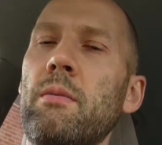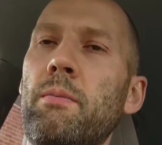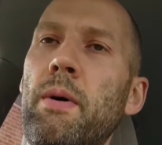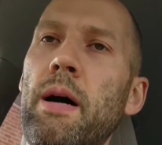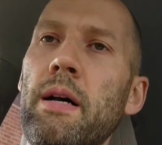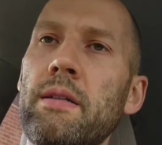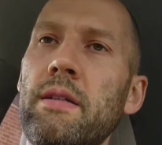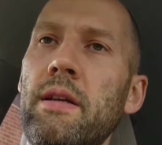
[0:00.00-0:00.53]

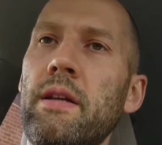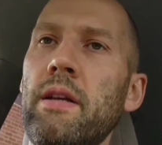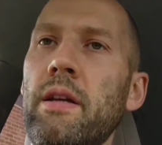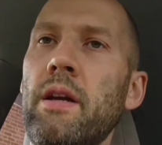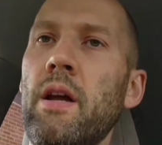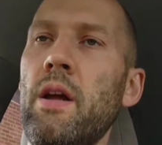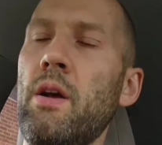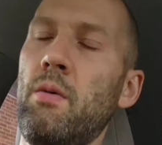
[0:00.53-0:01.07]

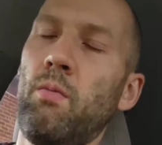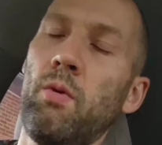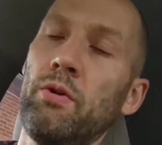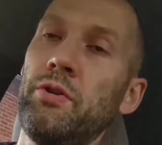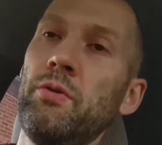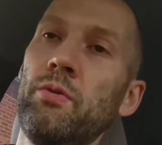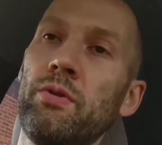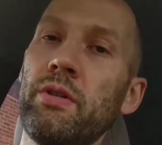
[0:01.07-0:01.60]
battery,
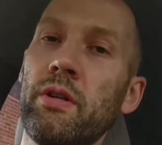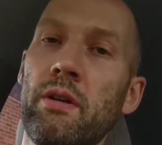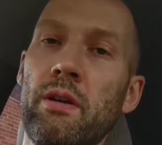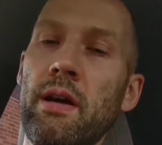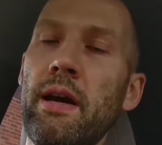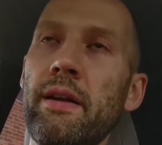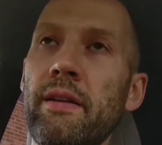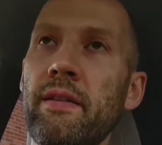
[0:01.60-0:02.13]
what using,
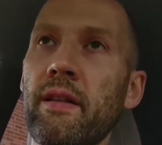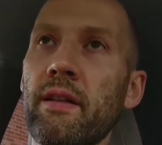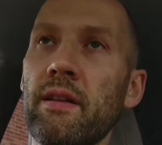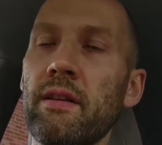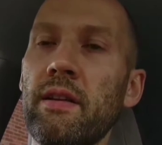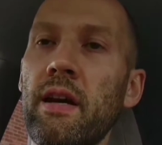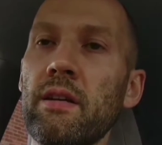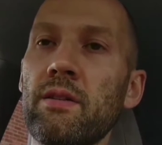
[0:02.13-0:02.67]
anything
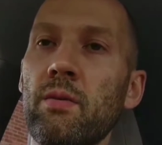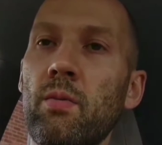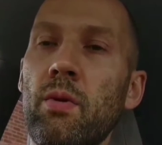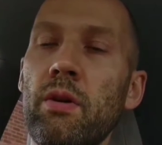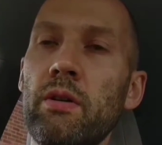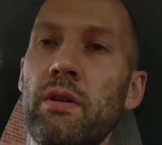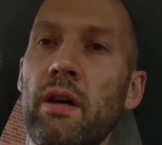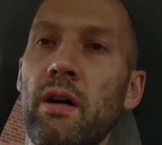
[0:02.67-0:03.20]
like that. So
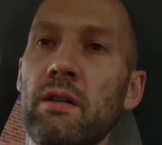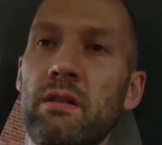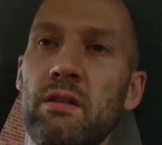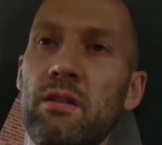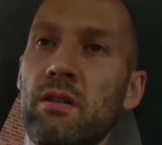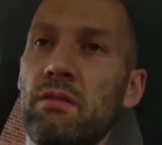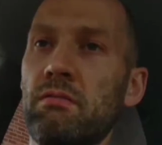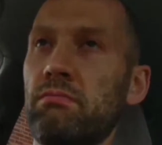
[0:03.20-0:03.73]
what it does,
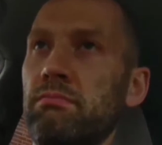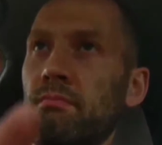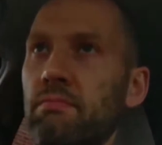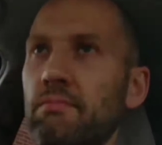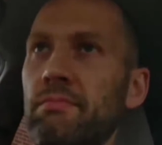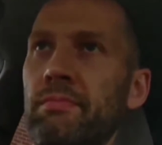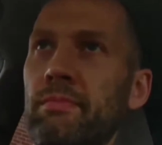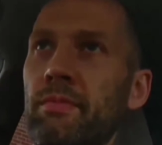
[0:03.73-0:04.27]
it
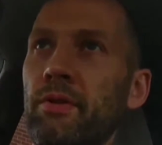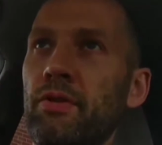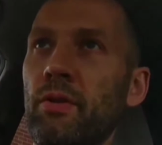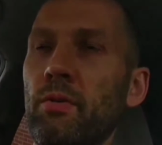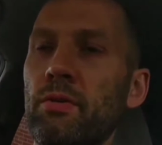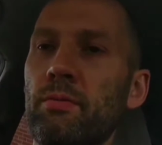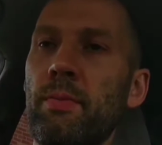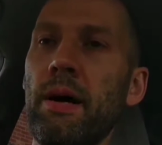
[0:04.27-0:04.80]

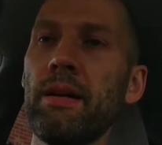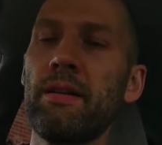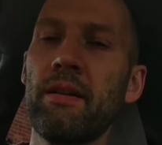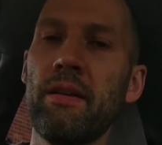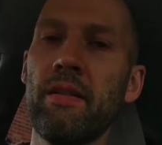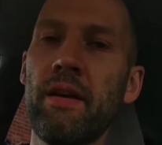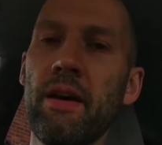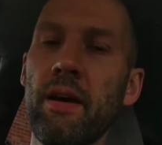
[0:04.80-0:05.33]
shows
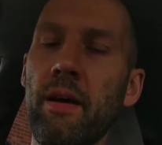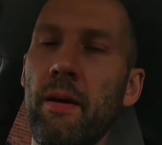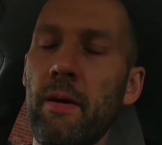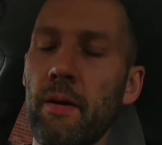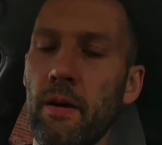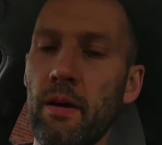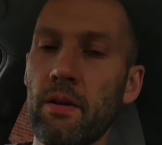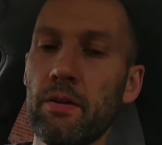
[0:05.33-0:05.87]
battery there.
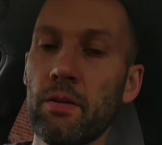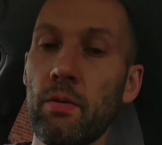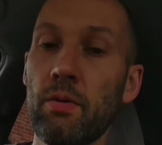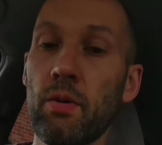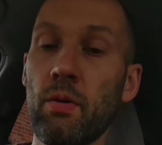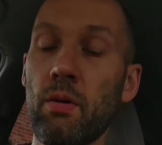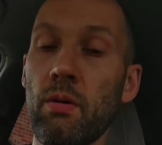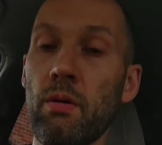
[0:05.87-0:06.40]
So I
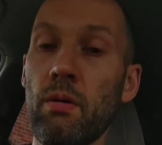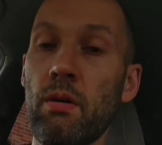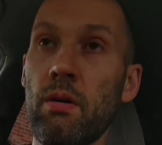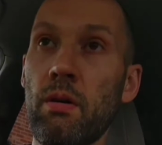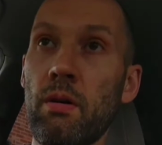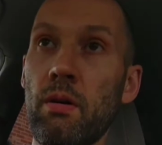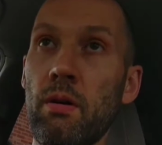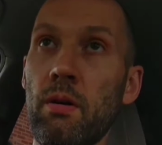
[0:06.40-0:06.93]
thought,
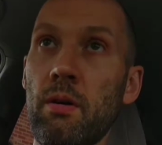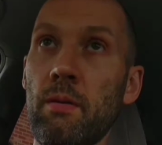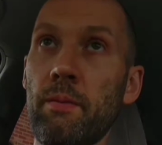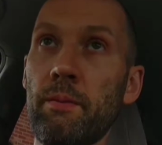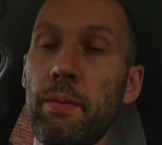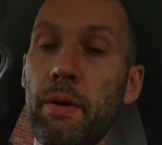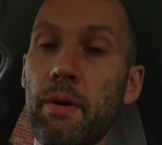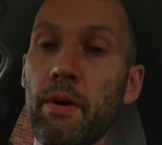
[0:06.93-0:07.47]

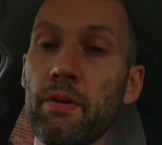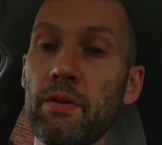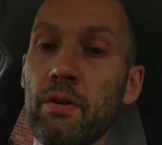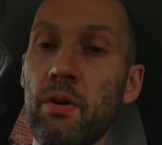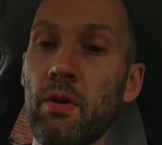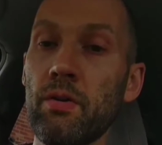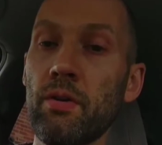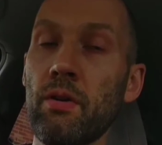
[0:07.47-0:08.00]
because
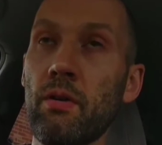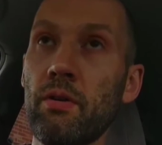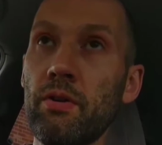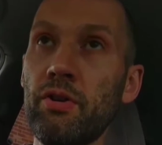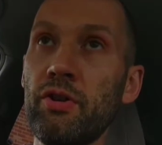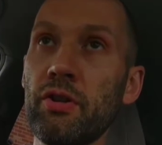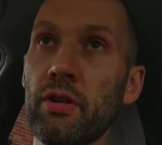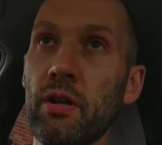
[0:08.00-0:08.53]
on
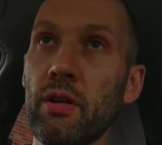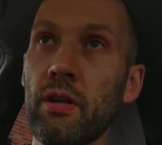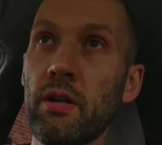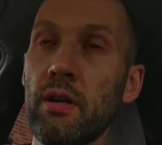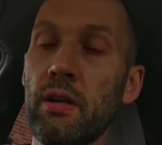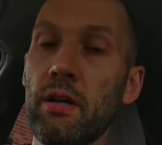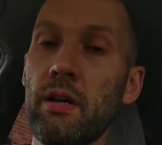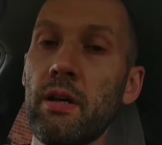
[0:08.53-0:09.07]
original
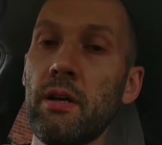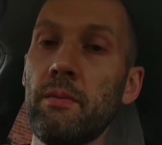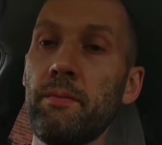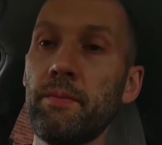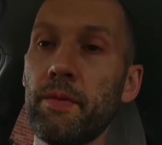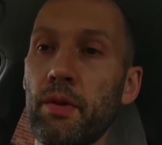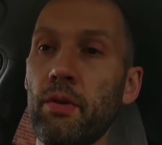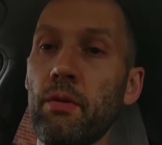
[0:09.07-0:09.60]

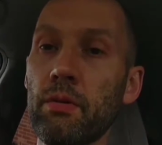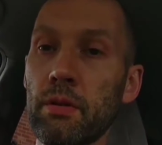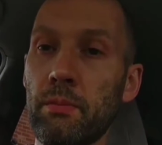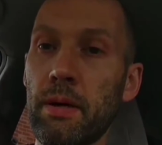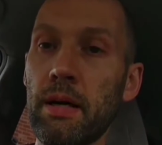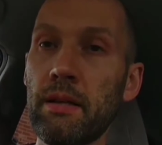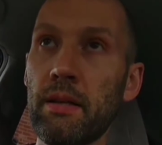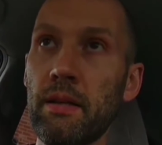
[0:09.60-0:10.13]
Toyota
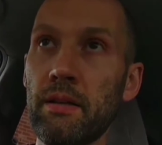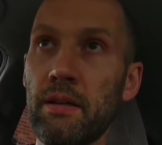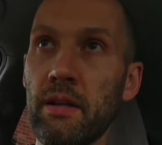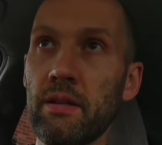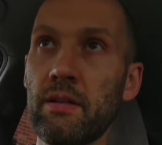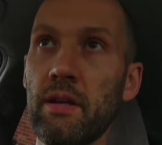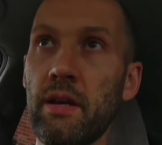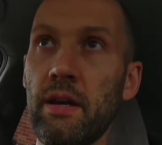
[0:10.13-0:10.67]
battery
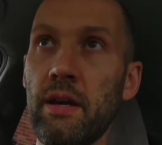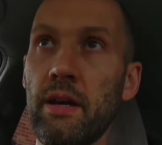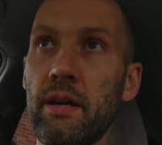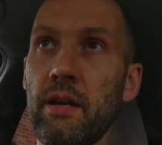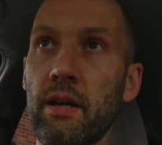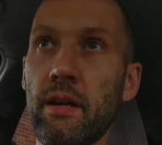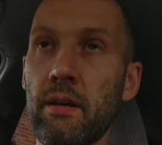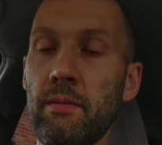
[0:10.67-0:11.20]
there's
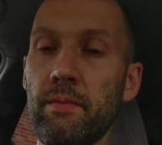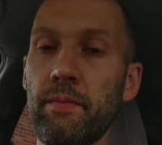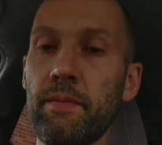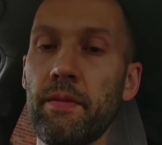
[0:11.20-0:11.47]
a